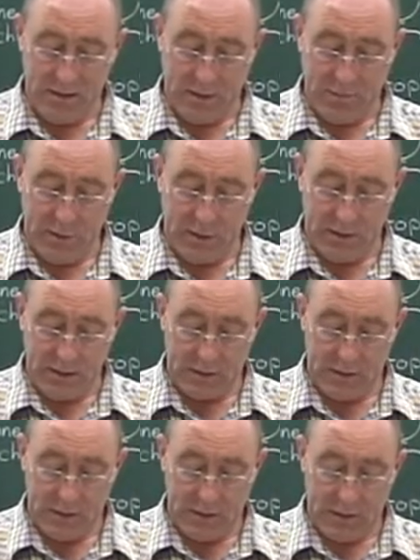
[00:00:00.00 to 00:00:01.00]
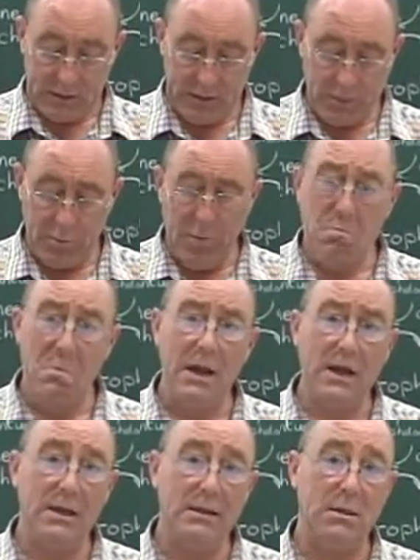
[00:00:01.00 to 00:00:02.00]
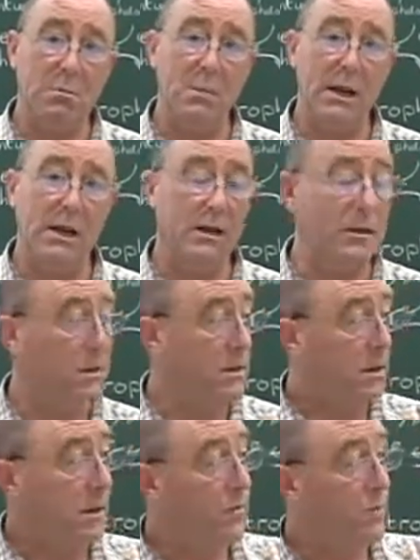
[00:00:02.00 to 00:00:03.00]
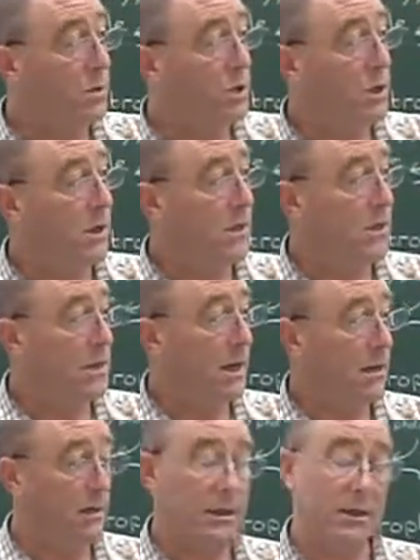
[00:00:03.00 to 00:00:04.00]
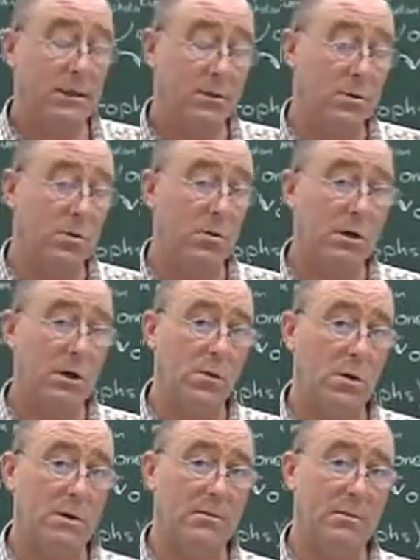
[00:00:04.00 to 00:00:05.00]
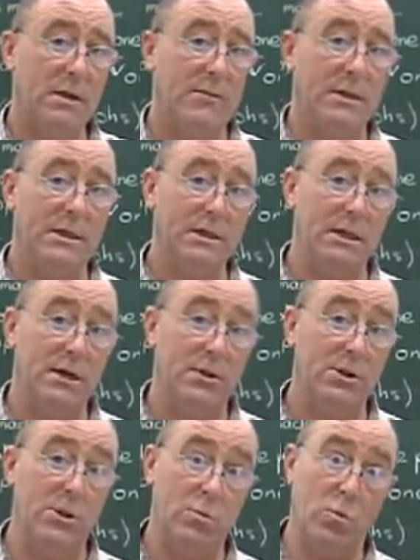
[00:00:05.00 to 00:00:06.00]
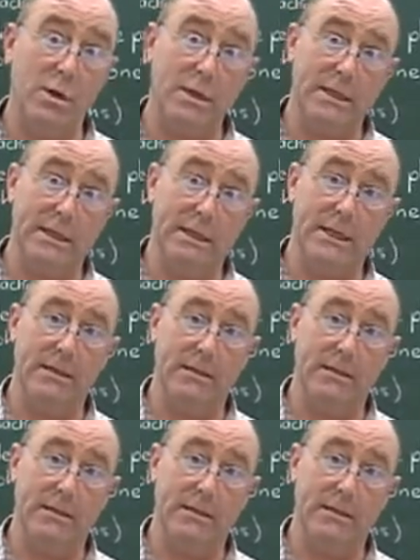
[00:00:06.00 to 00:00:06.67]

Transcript: but there will be millions and millions of machines like this, all at quantum level inside just one cell.